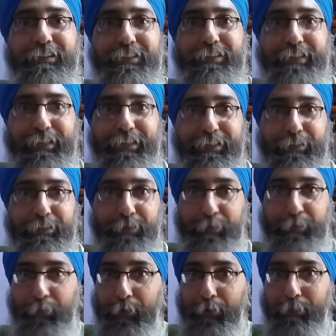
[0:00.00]
taken
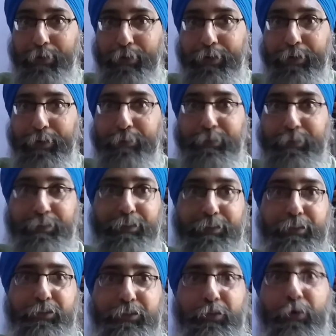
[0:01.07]
good by Mother
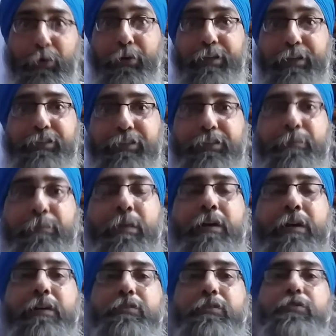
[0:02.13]
Nature or nature.
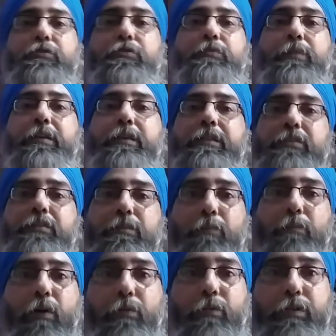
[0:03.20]
So supernatural
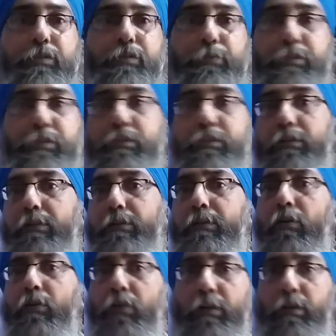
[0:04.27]
powers which are
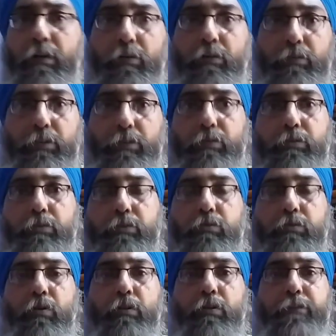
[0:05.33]
all around, you
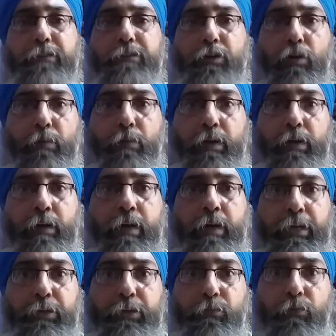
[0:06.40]
call the phenomena.
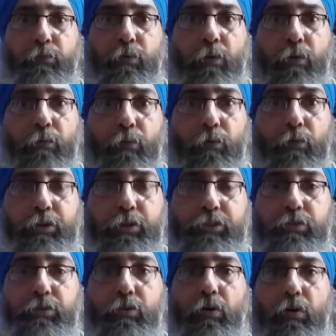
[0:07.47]
What do
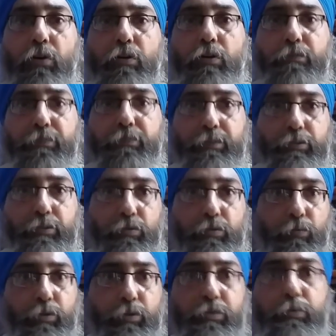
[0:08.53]
you call of,
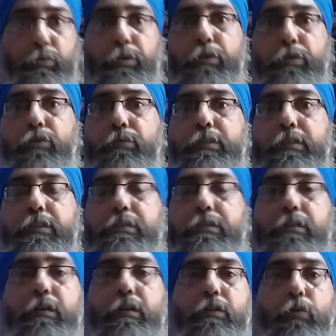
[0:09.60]
what's going on with this
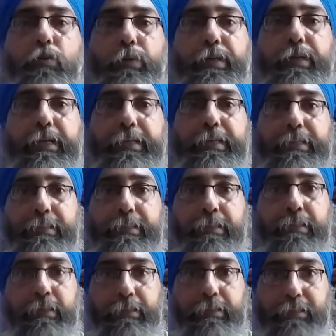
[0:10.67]
COVID-19
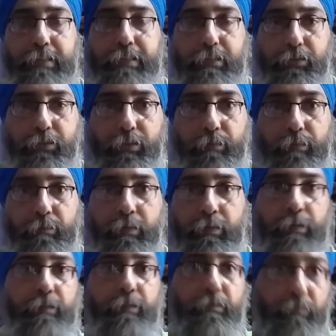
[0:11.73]
disaster?
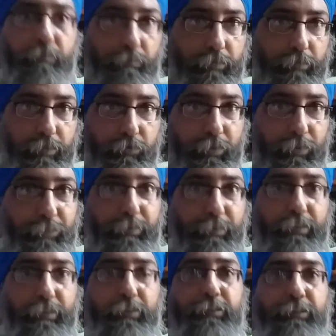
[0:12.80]
There's no
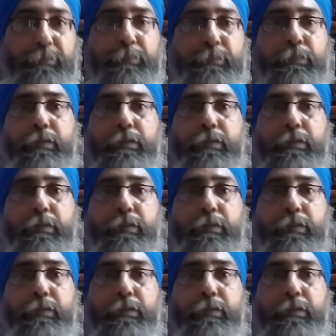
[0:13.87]
explanation.